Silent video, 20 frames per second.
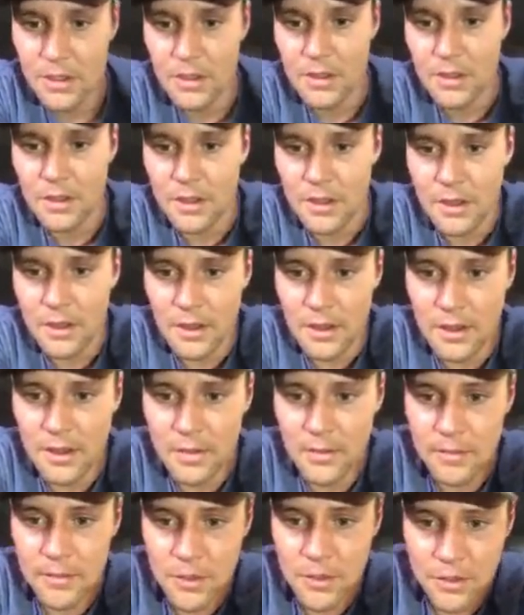
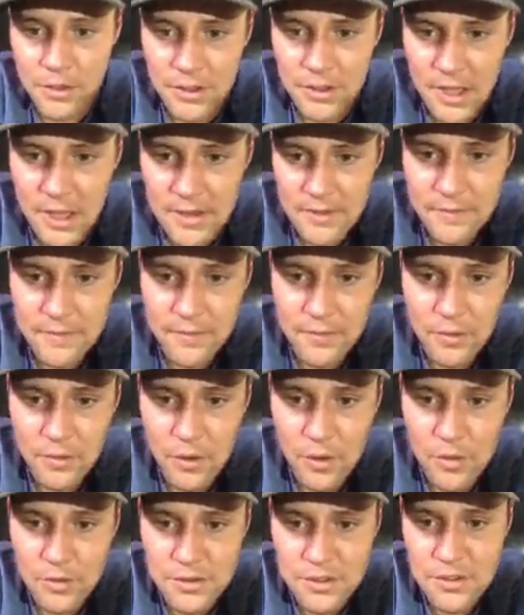You're not
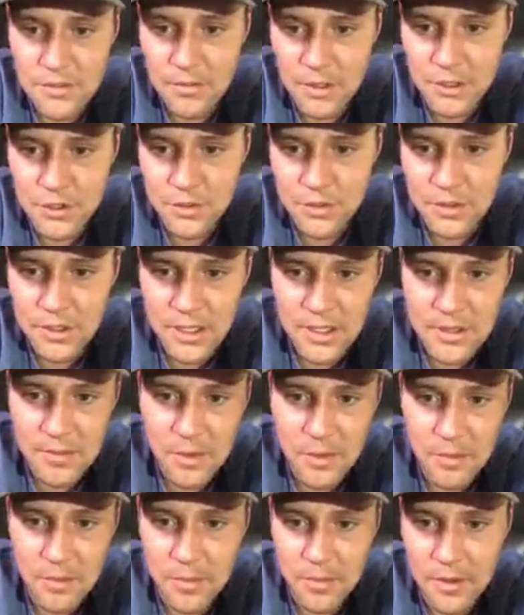frozen, but you keep
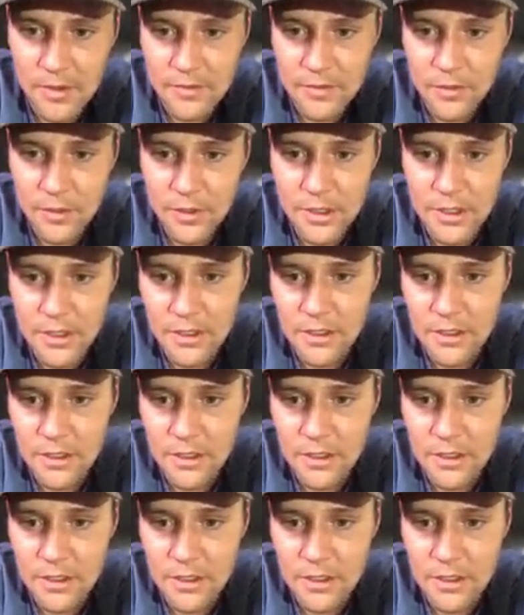buffering.